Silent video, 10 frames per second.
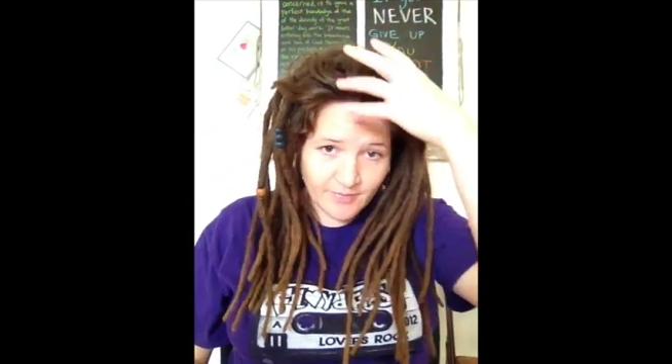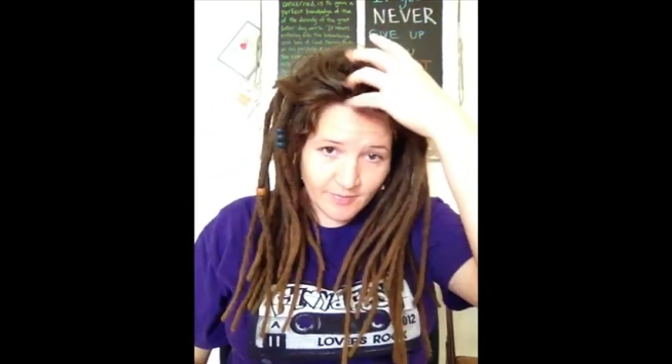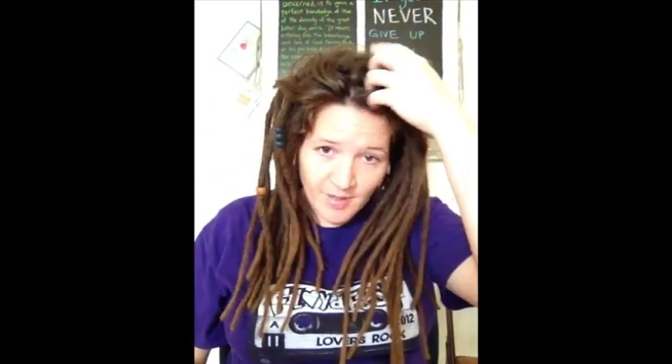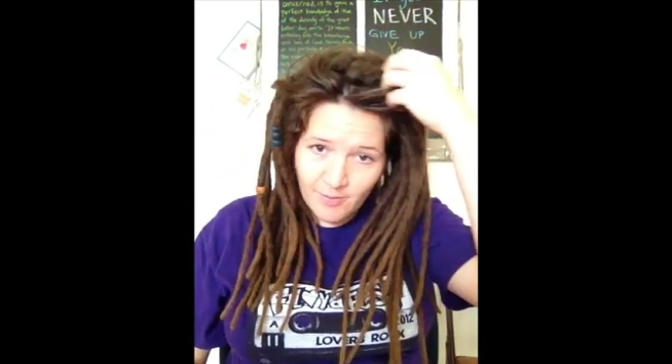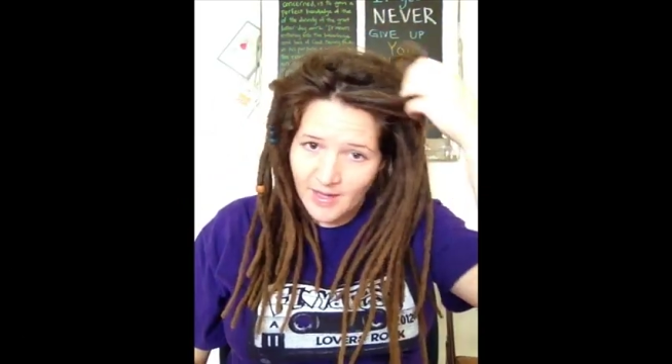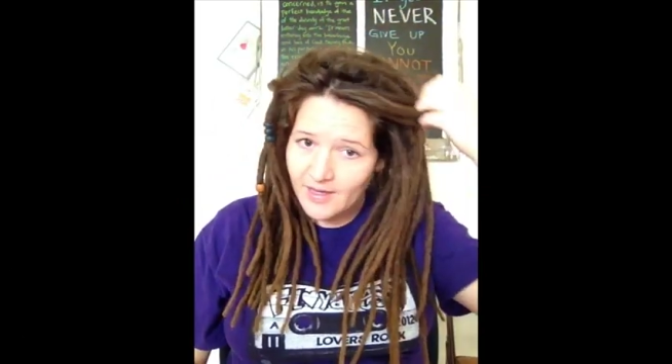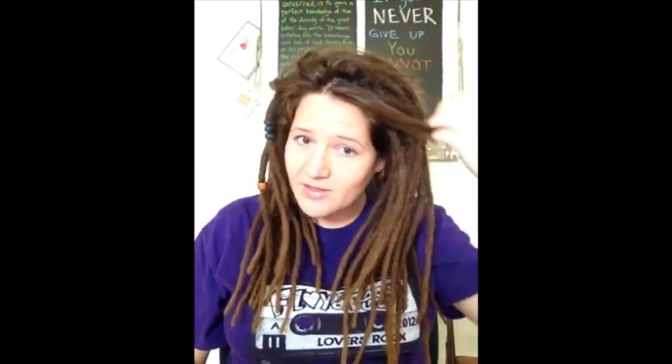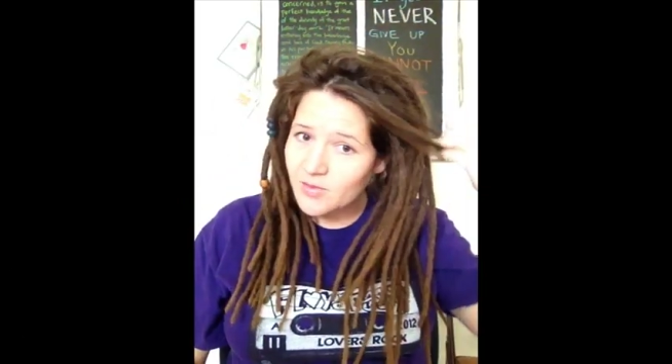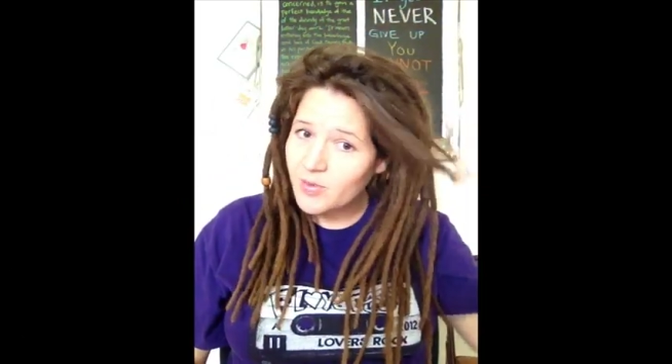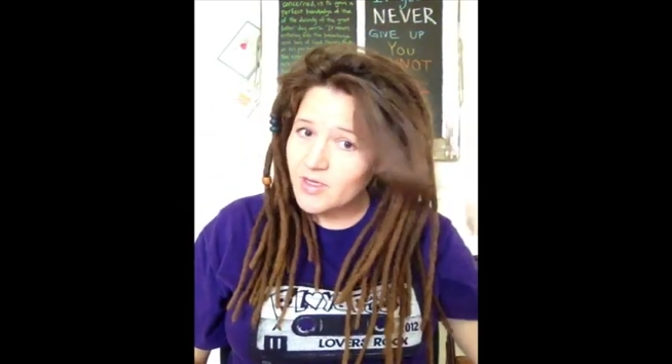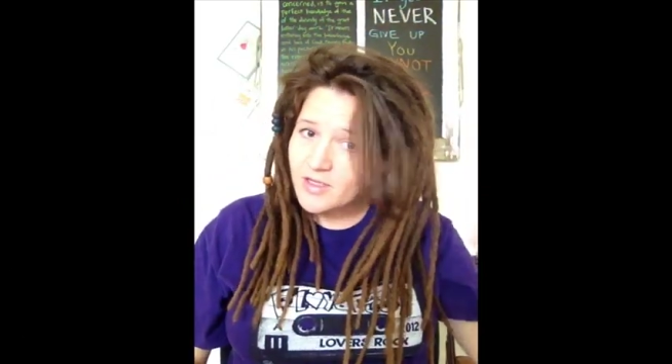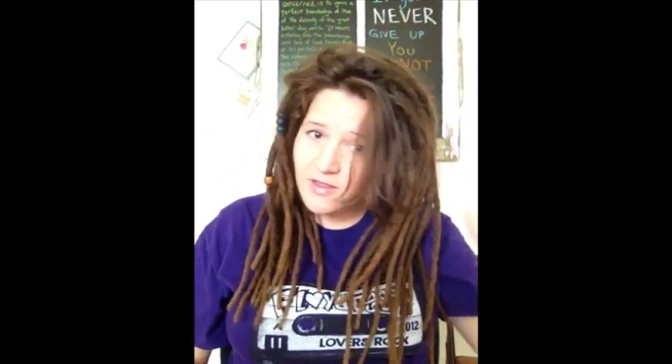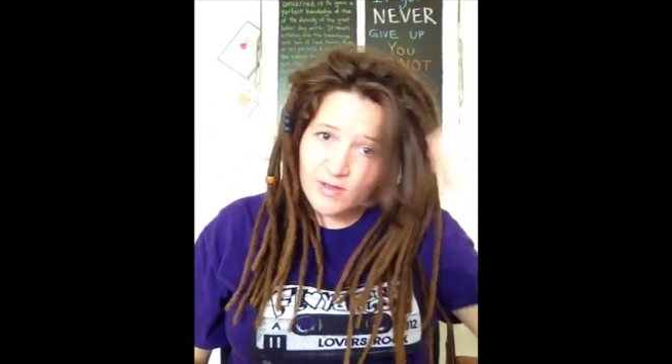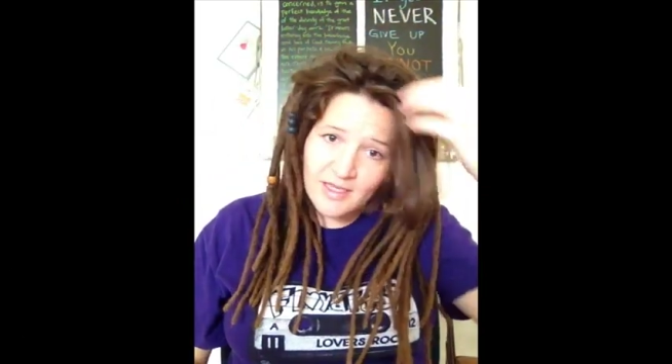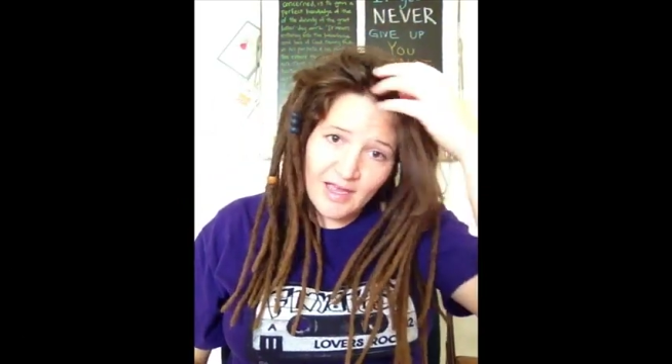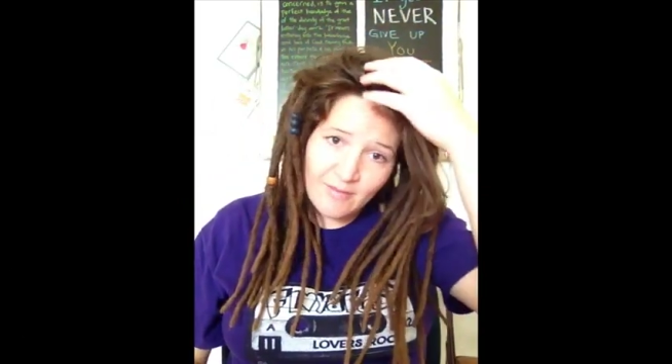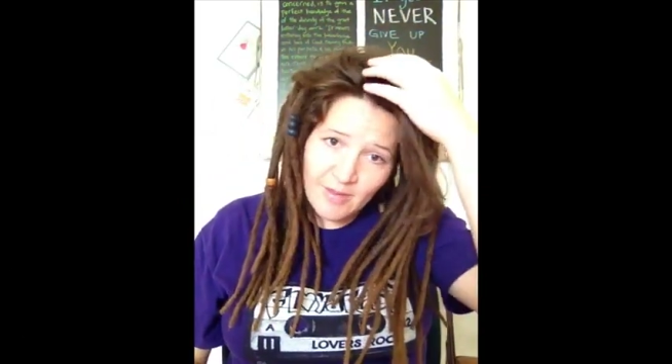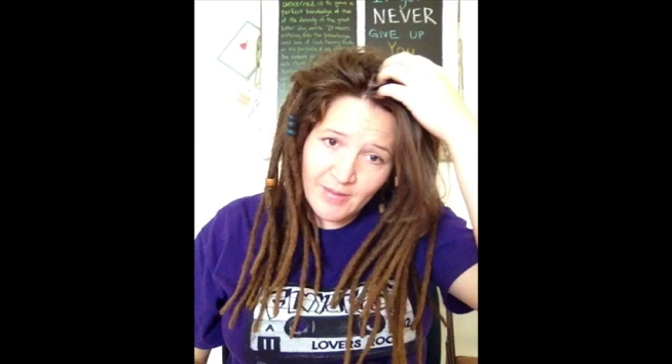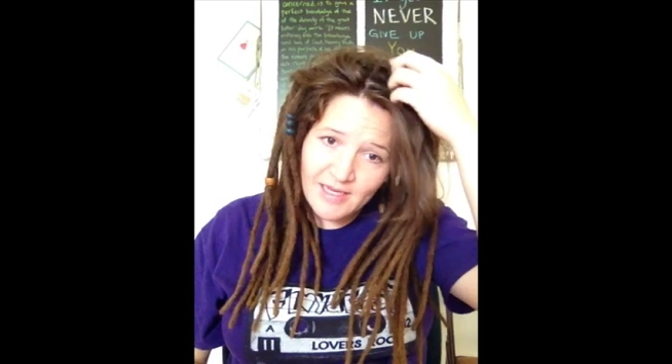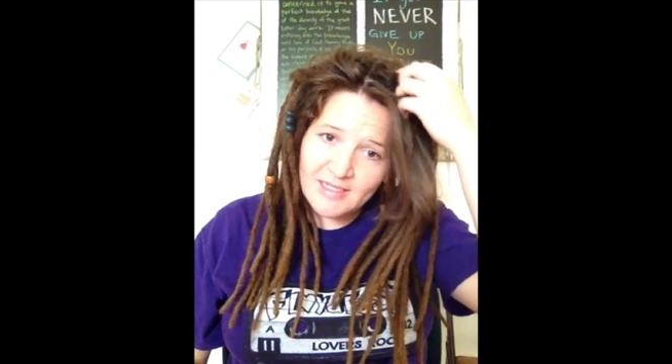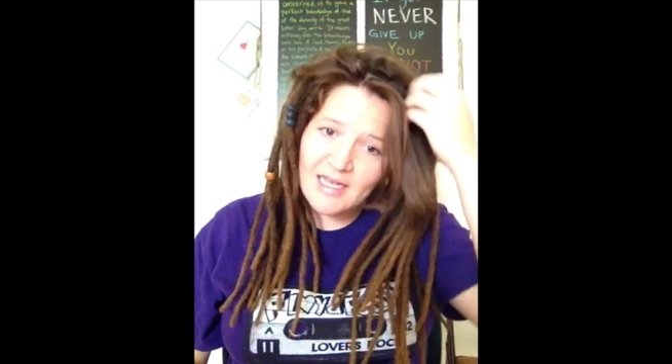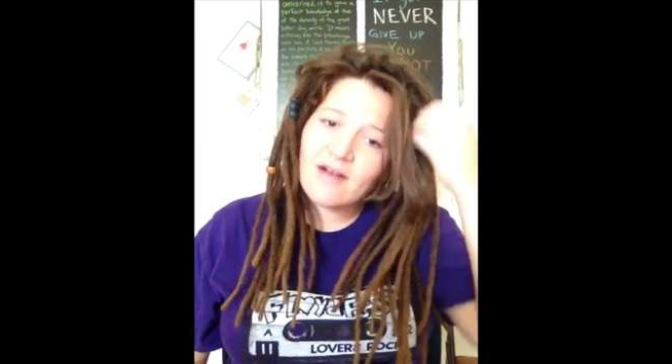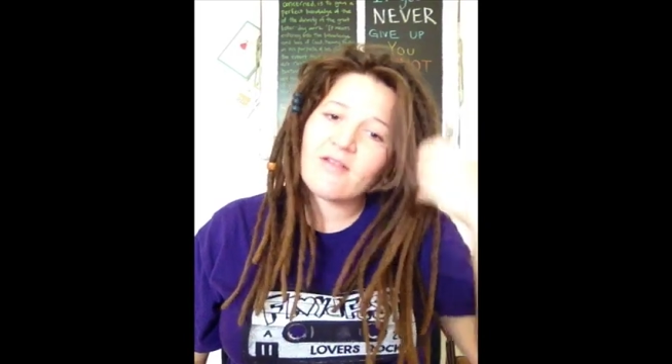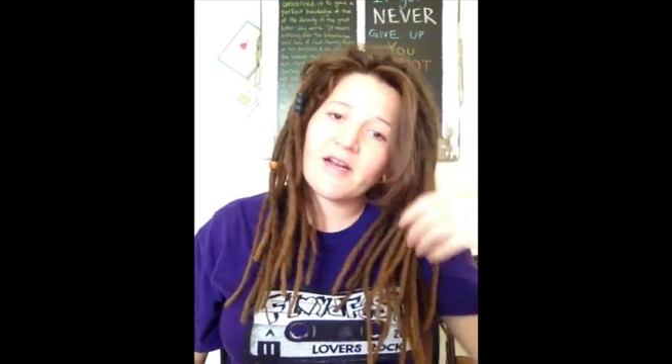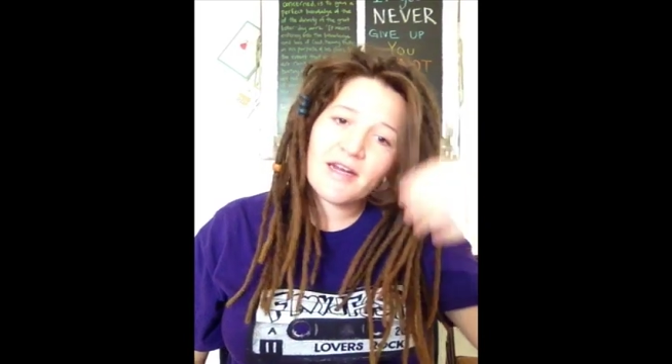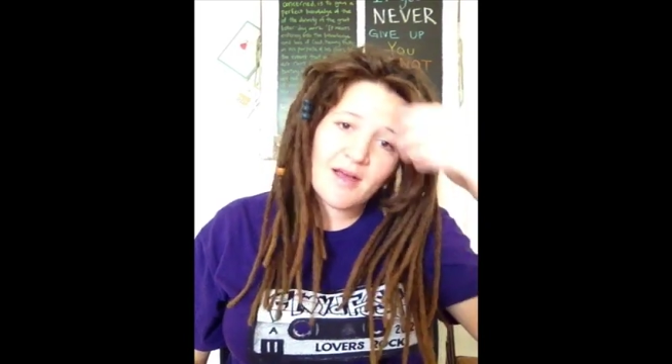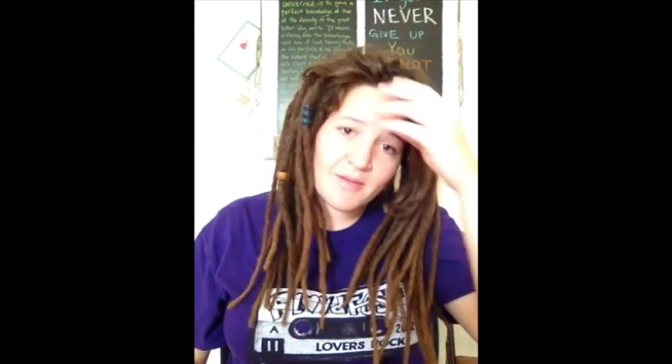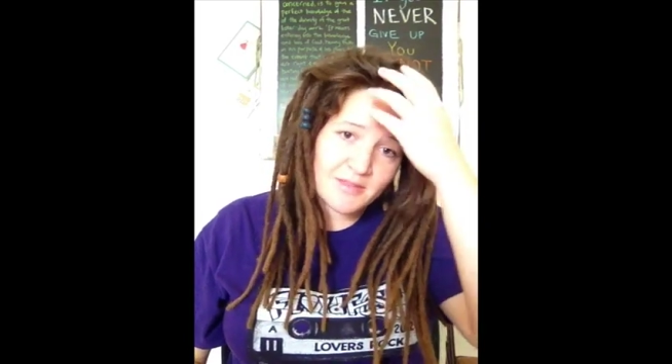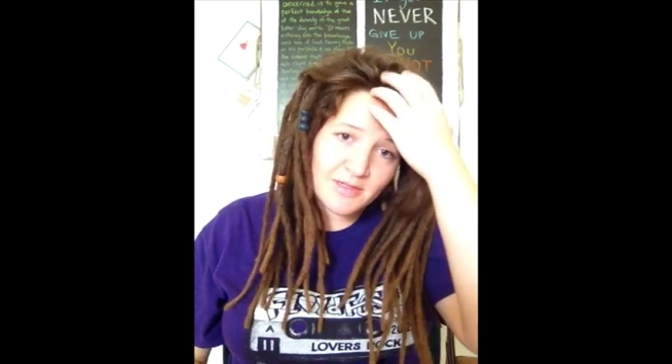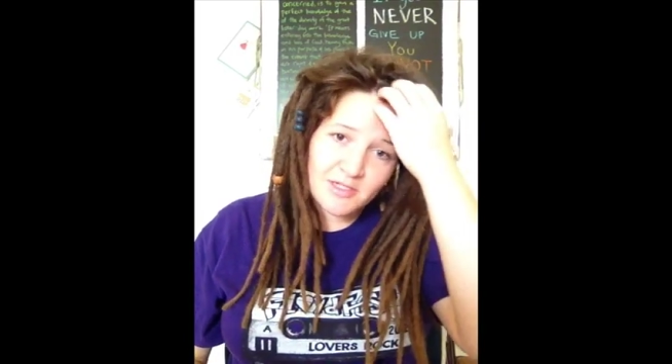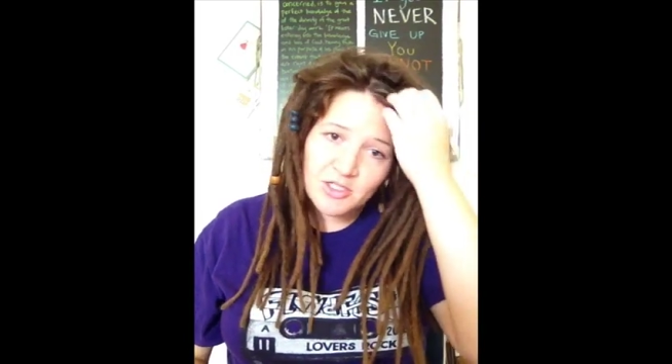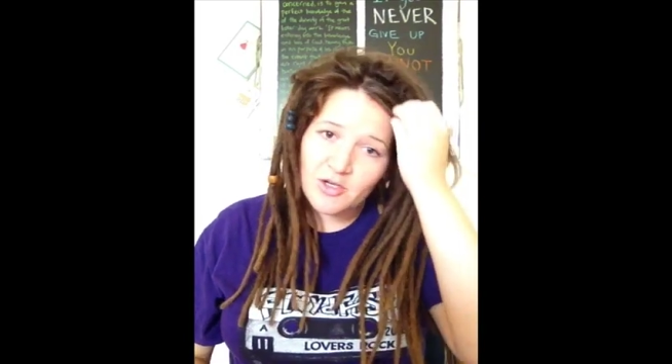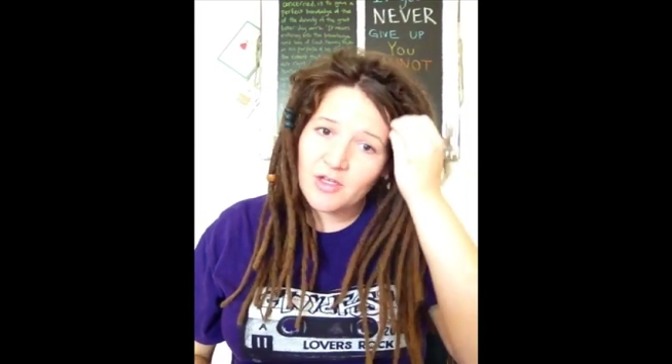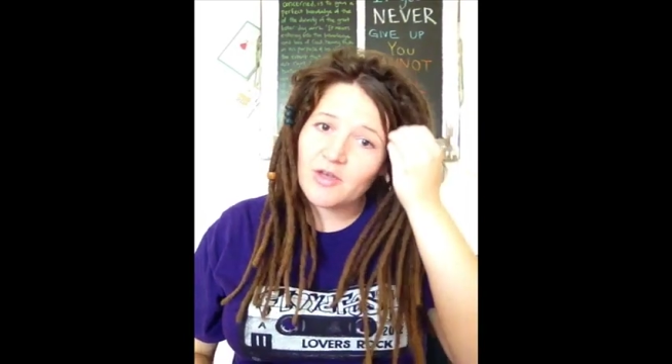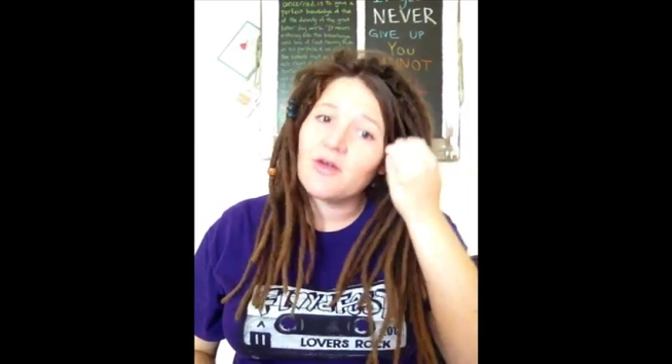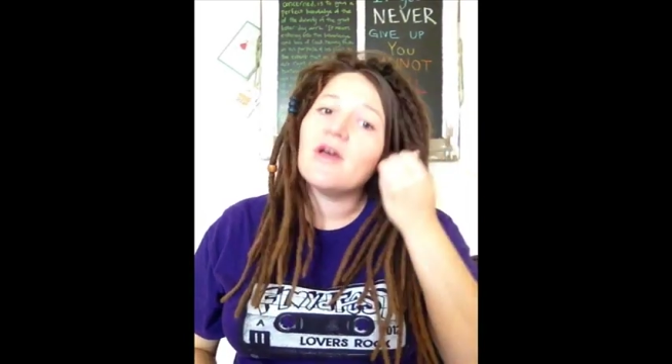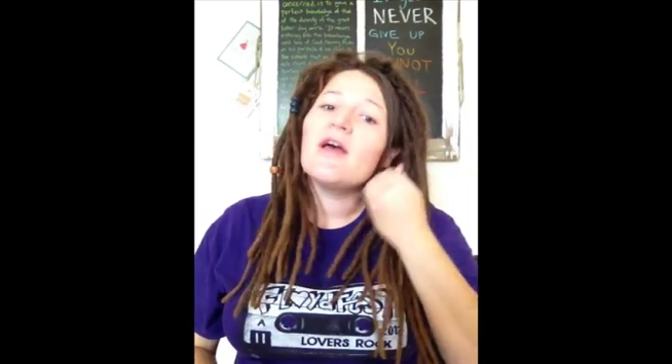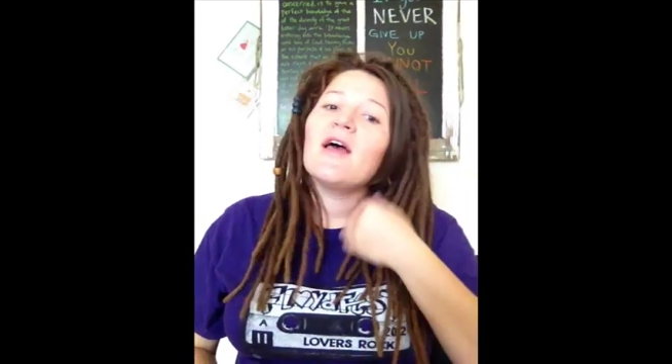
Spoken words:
My bangs are pretty loose. I have my bangs out right now because I'm going to show you